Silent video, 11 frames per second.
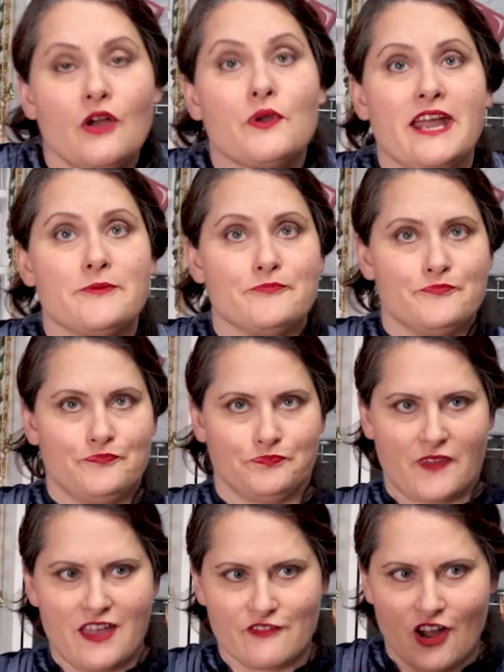Okay,
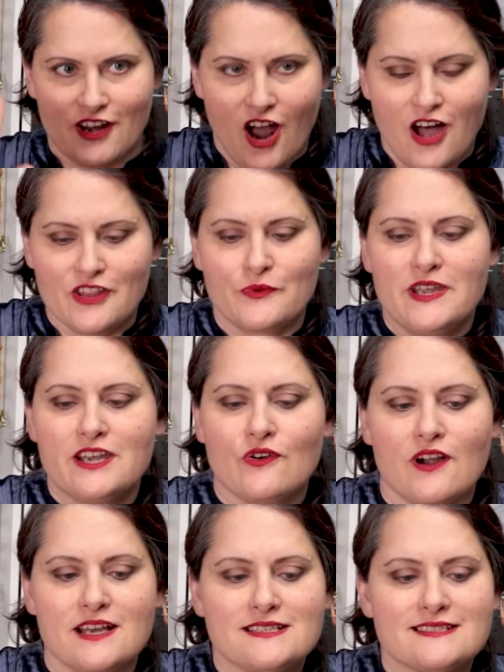I've gone all the way
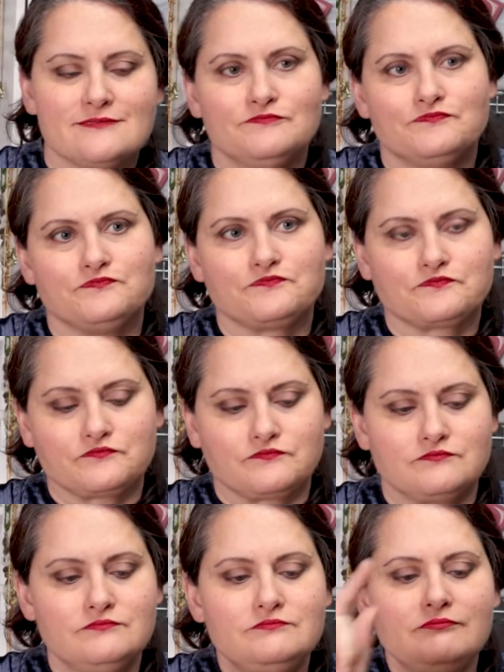across.
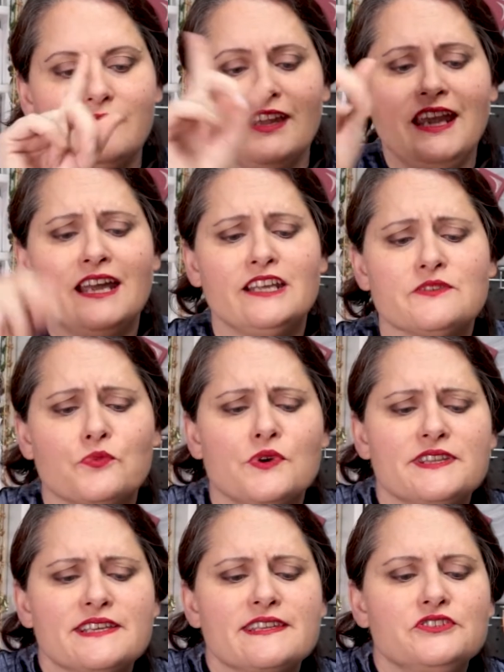And
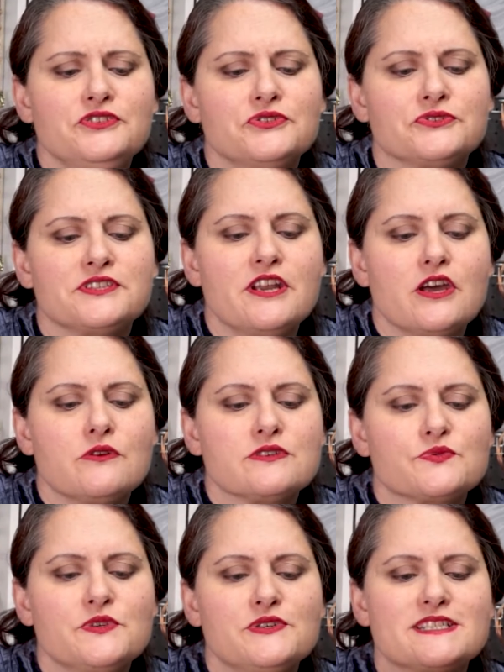one thing that you'll
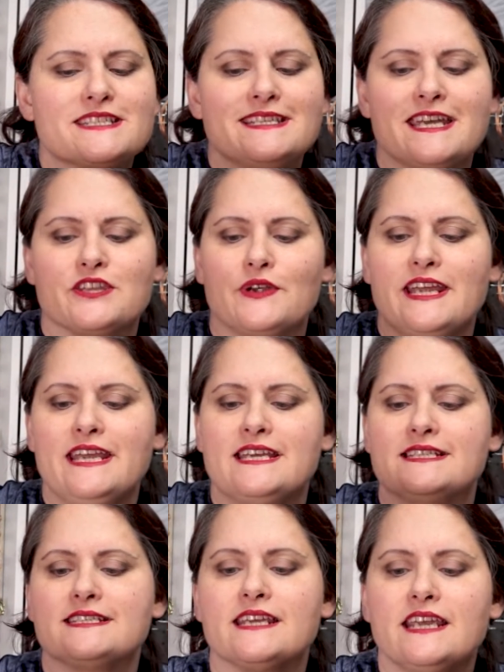notice when you get to the other
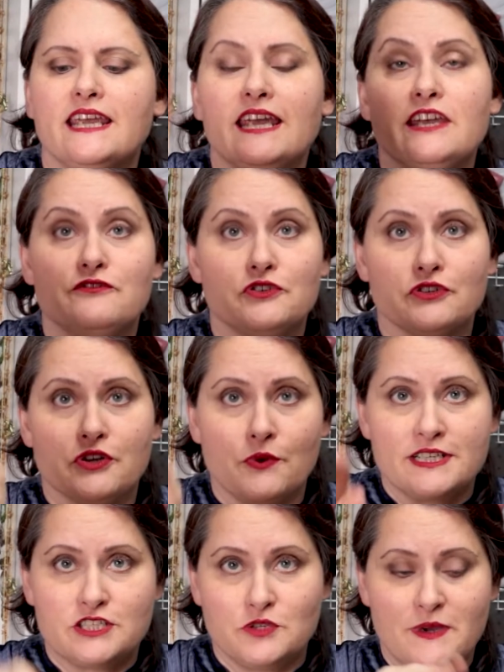end, if you're
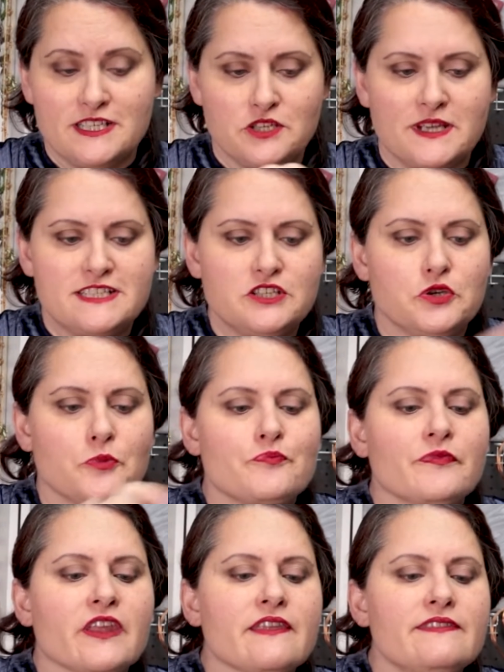going two by two by two,
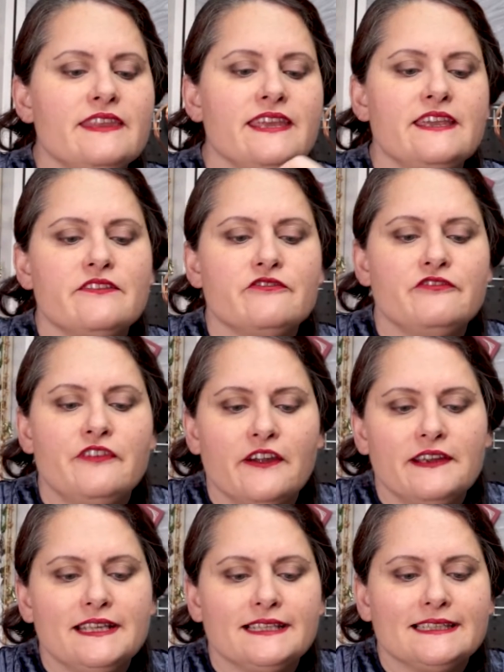the
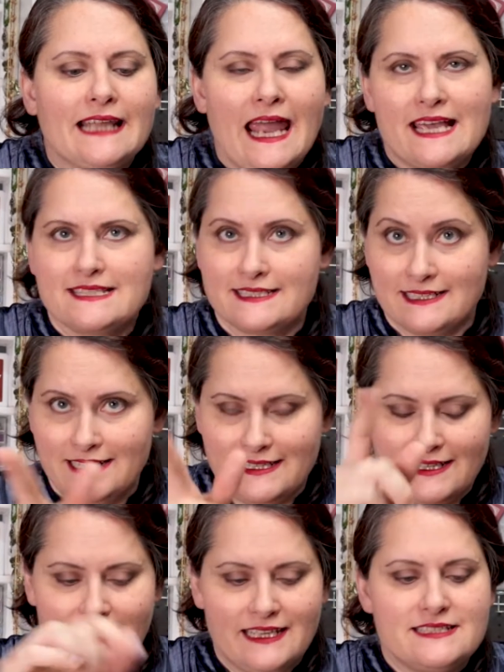very last
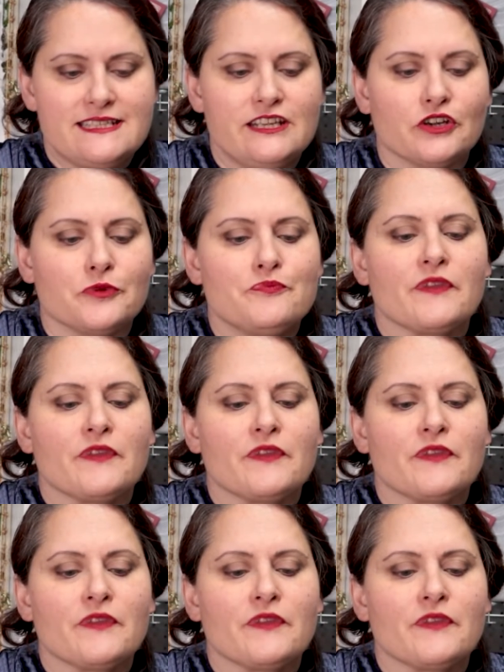end here